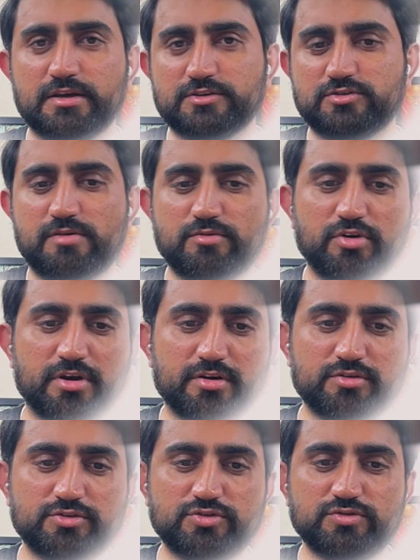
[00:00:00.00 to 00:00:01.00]
So I'm
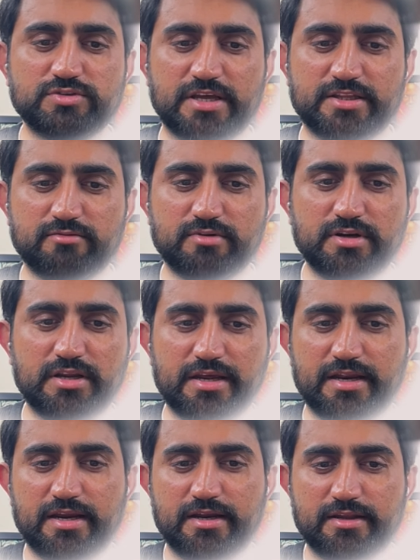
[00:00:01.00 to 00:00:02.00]
going to choose another one,
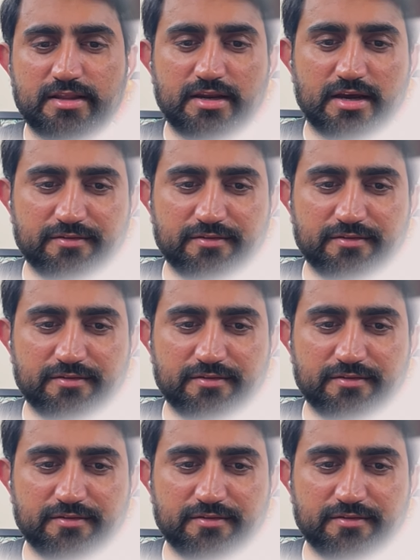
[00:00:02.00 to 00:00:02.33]
and then